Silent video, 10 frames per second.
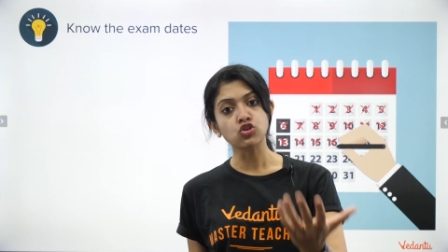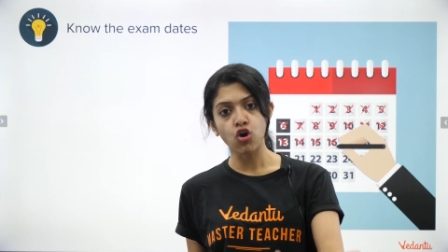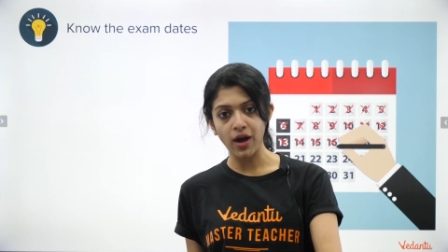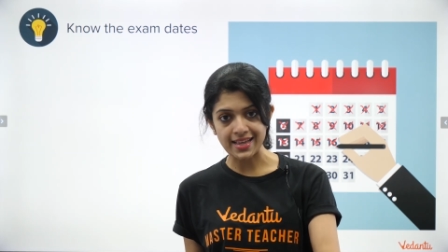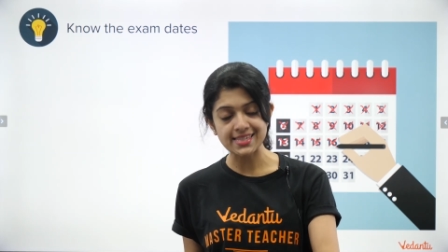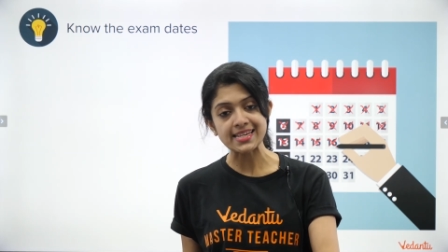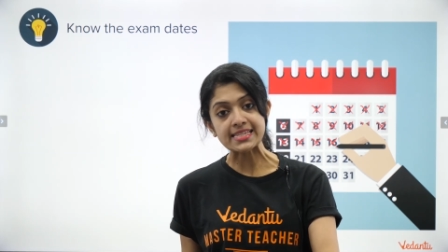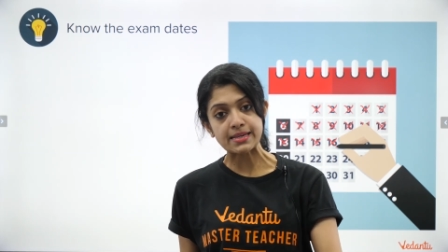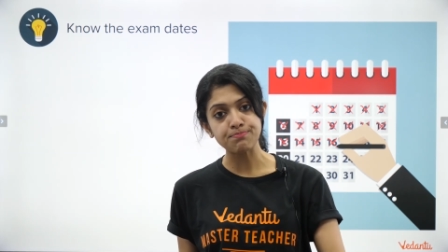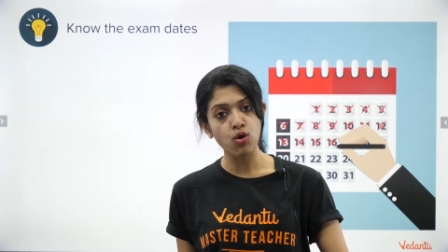your
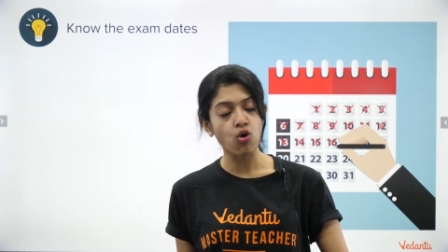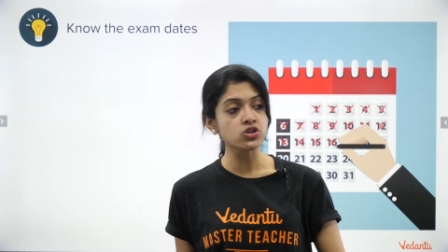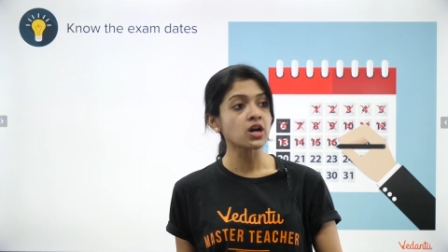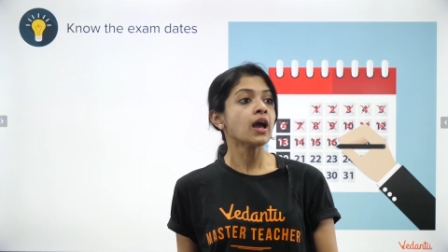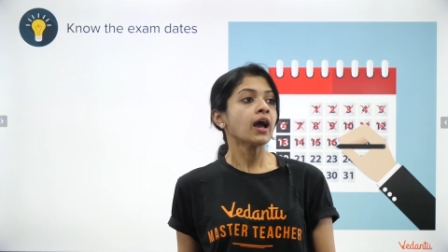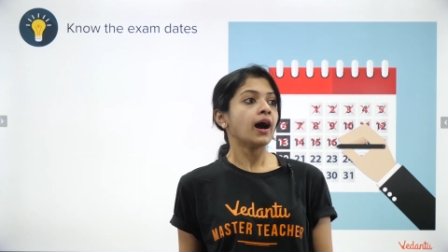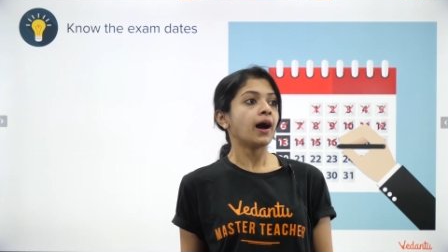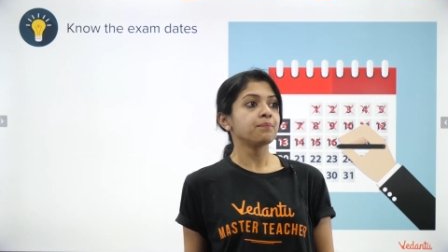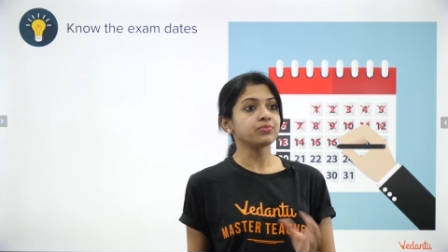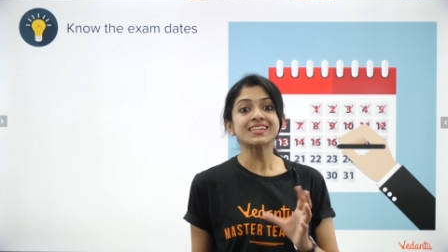ICSE board,
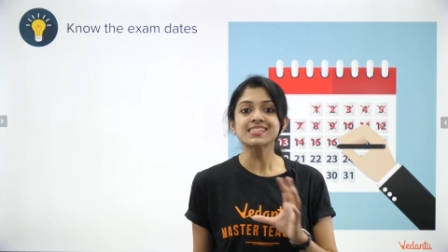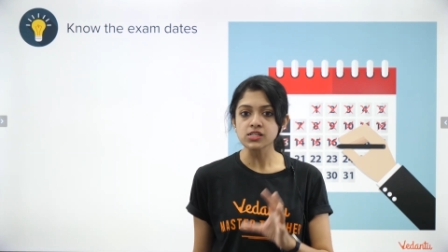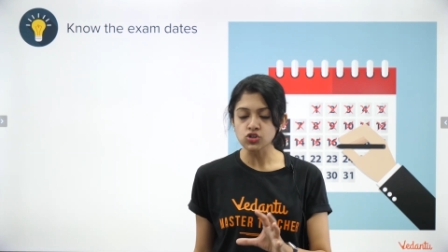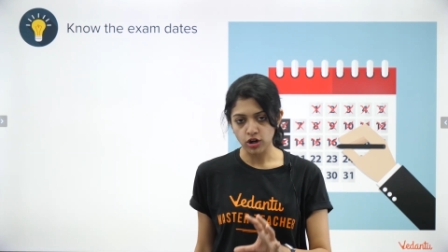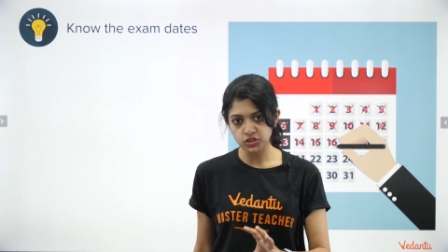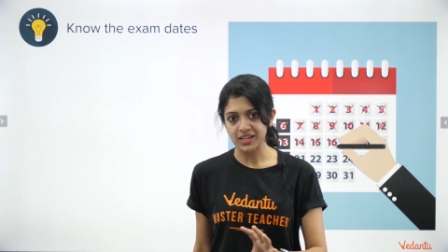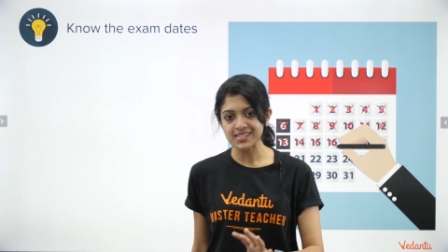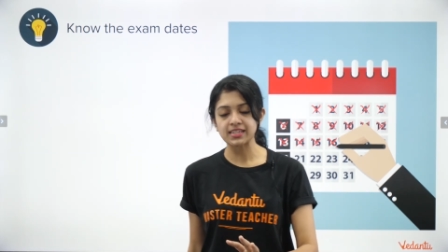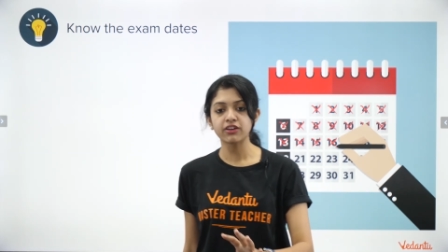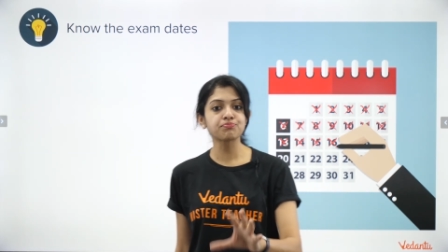this is not
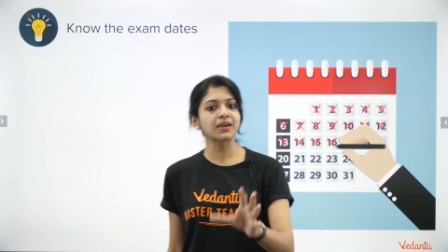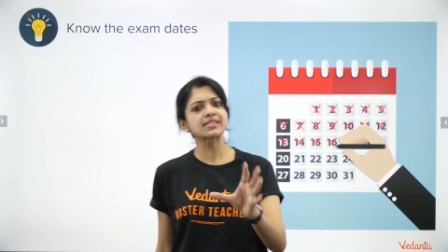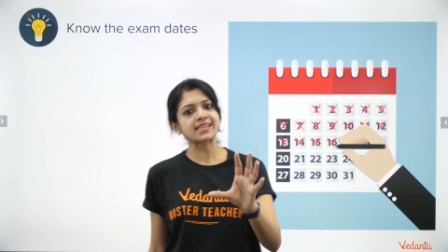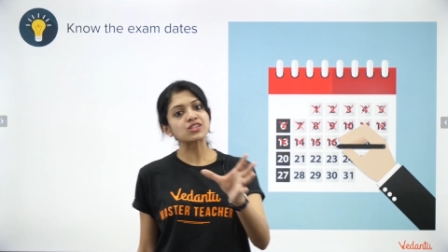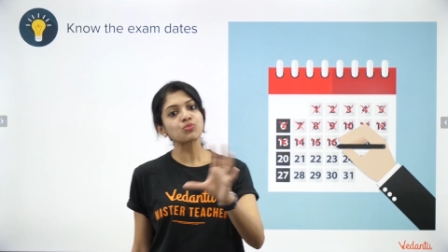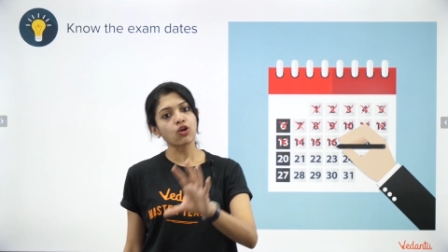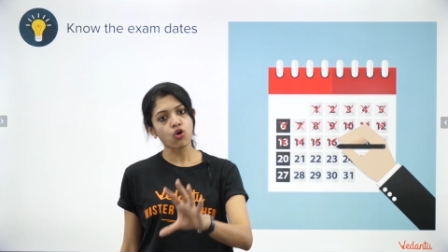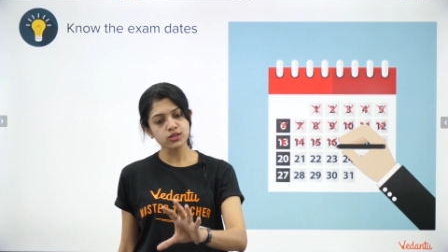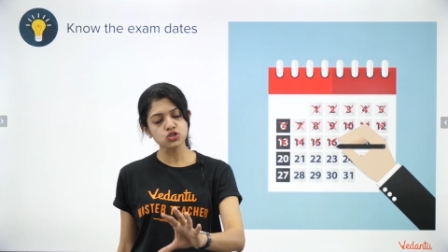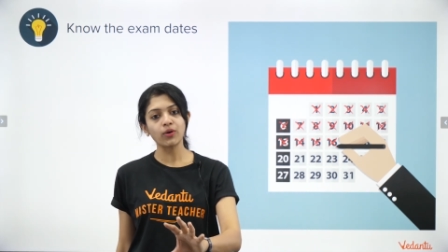just enough because it will
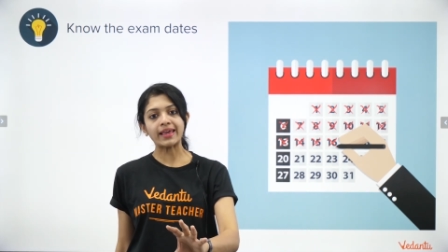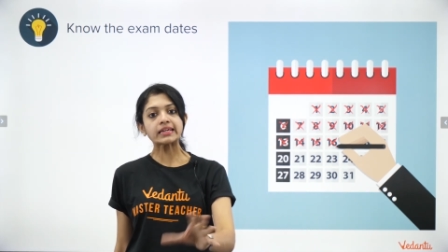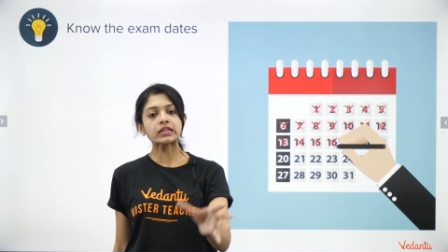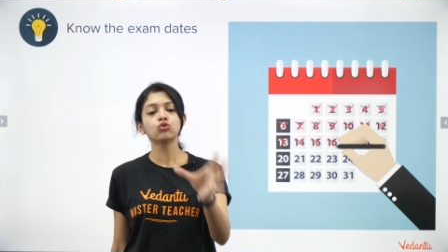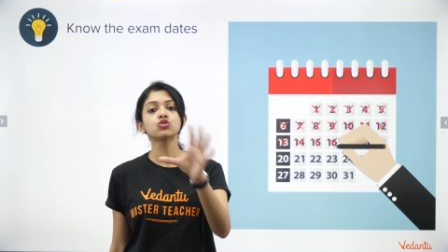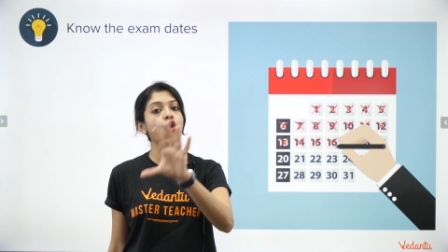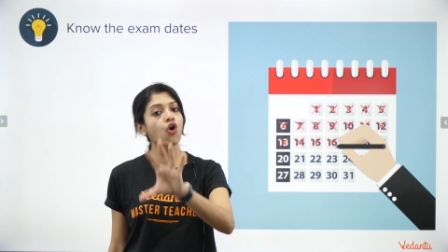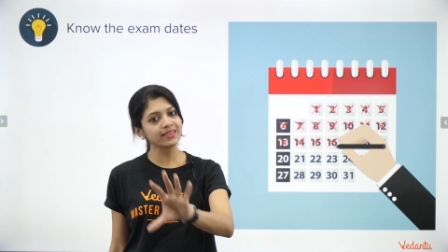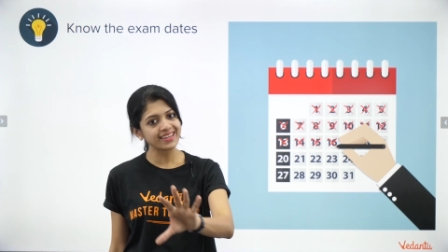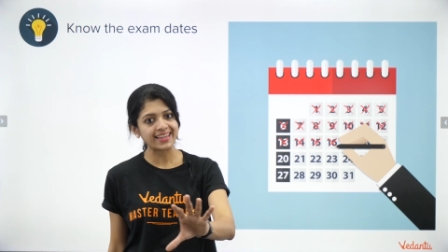also include
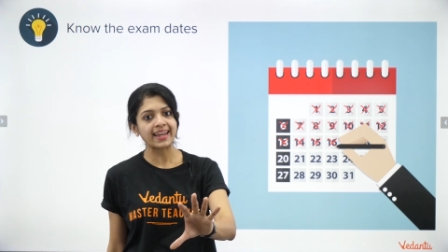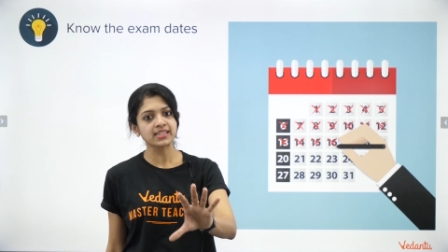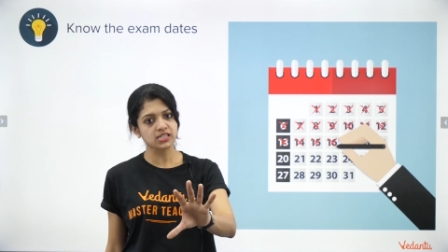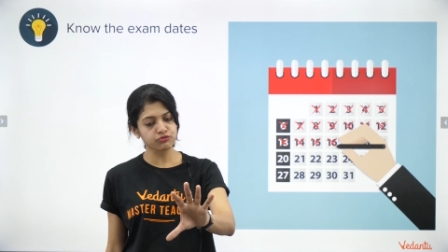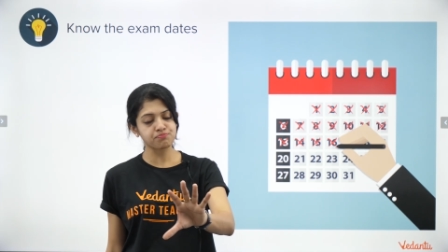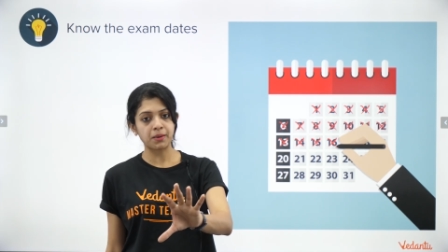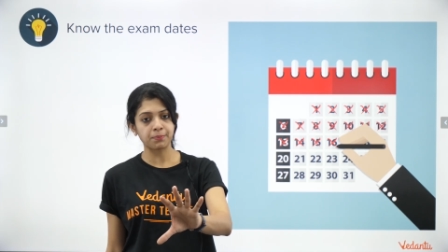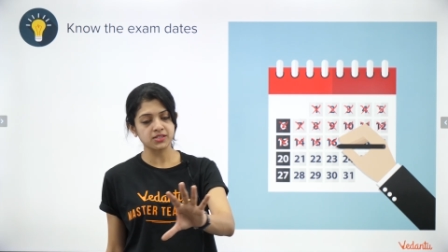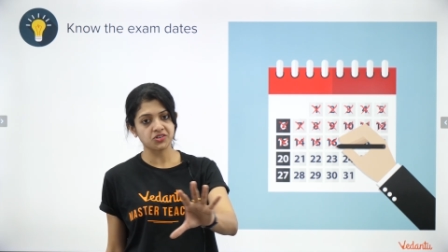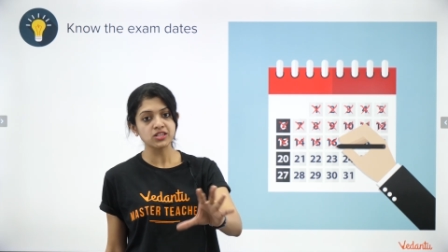all the elective
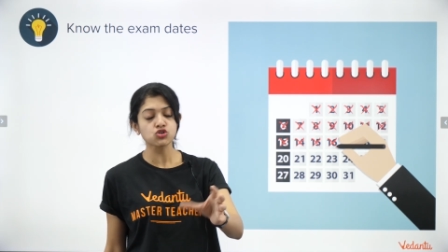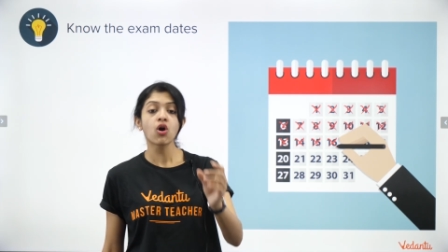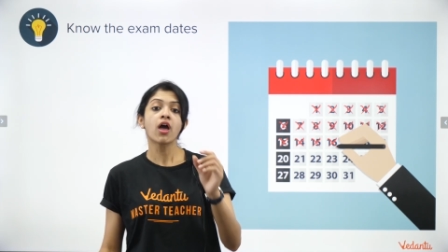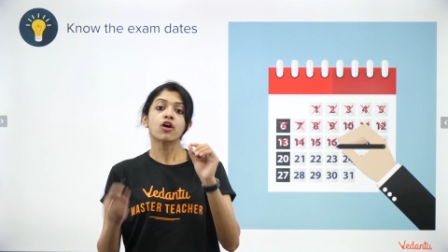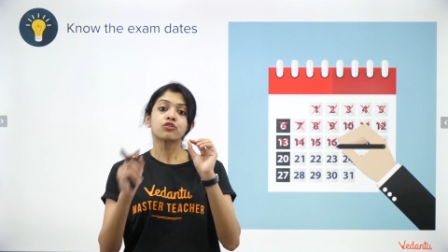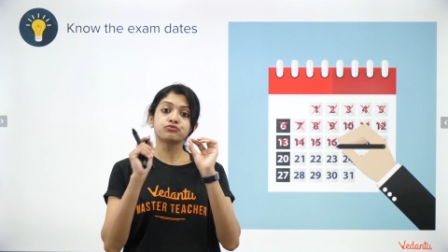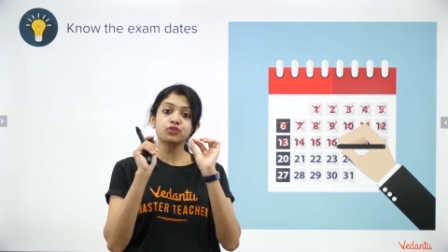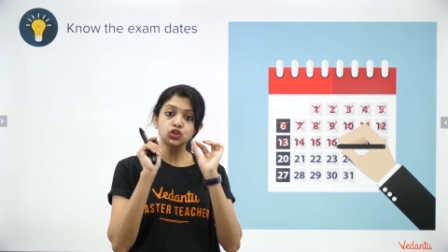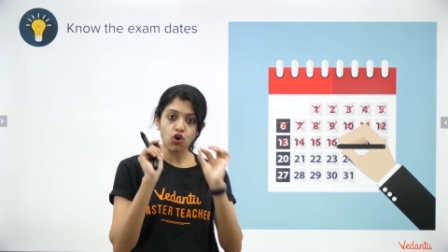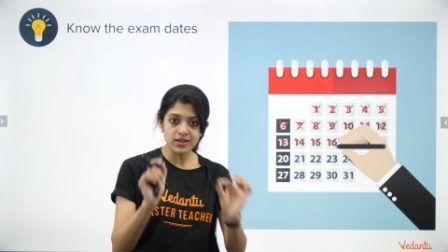papers, right? So
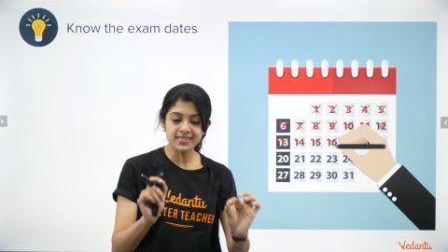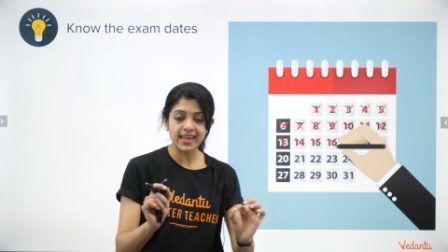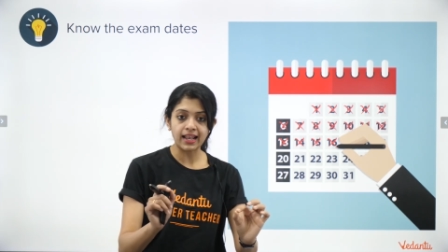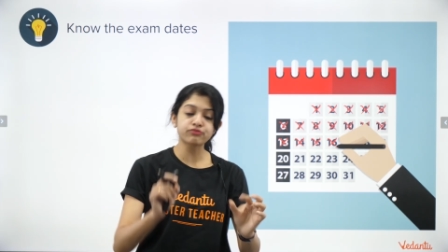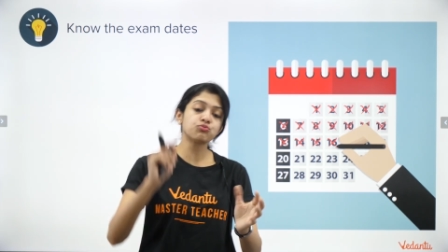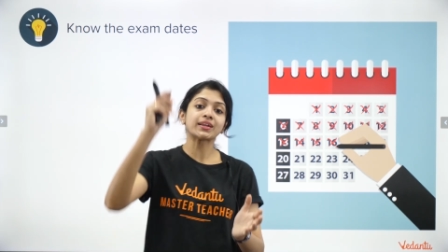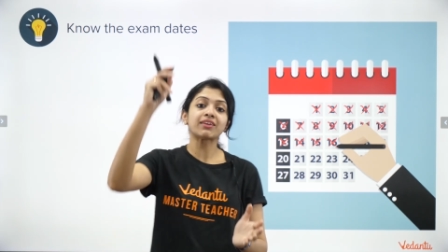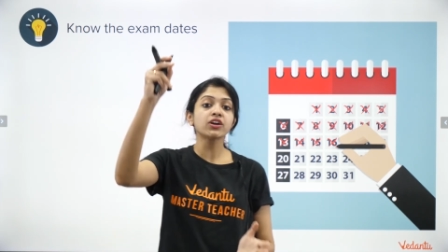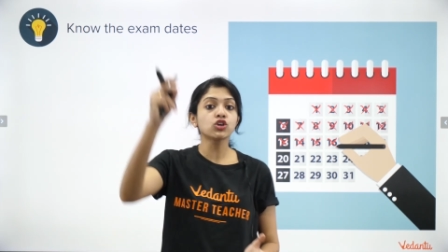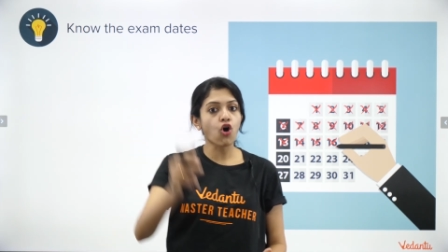for yourself,
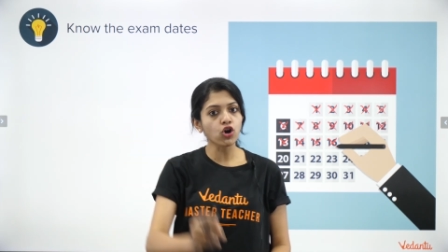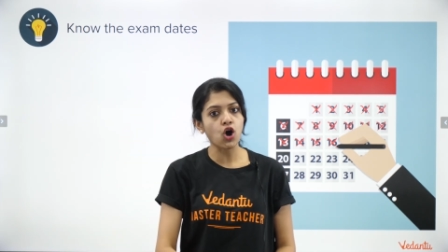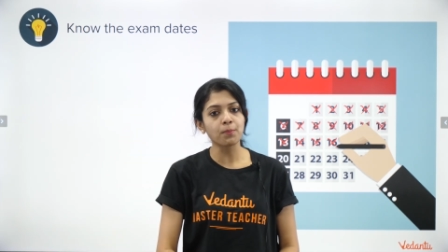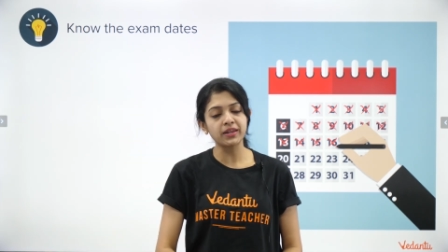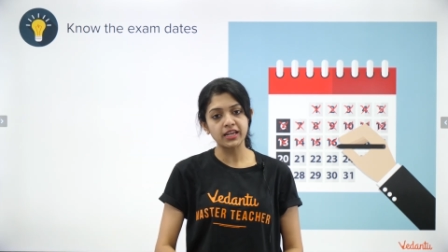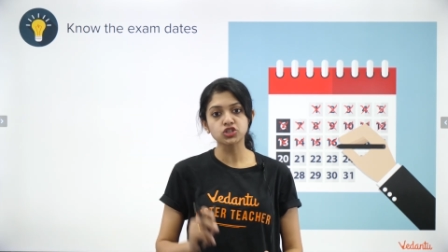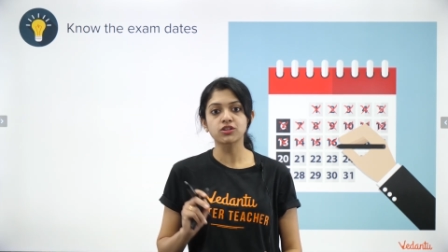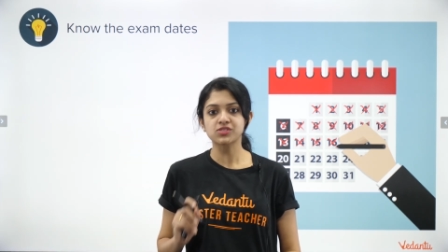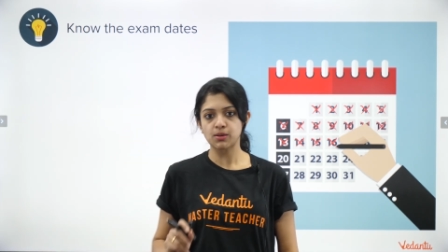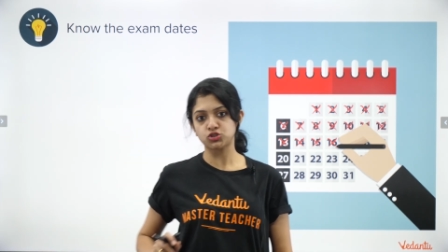whatever your combination
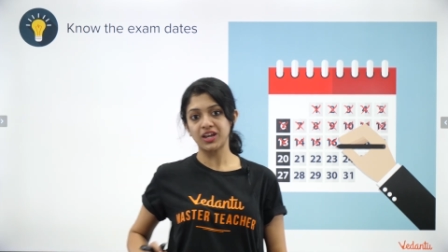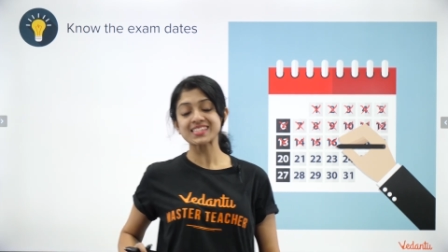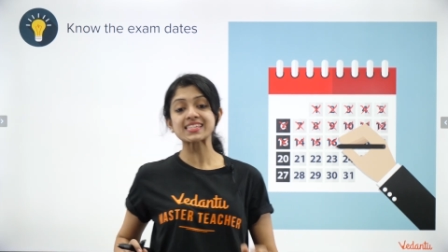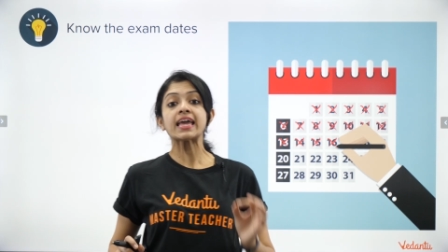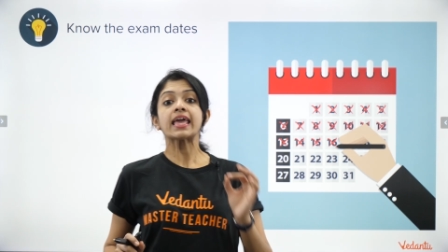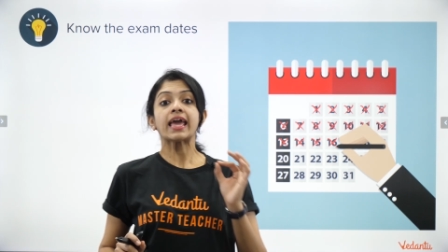of subjects